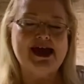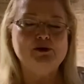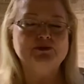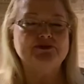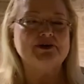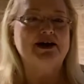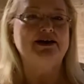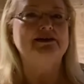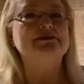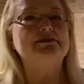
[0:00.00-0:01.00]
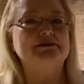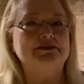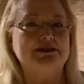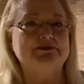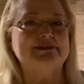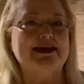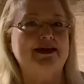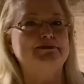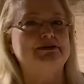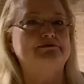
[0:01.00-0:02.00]
outside of the
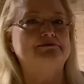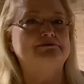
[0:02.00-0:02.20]
cabin.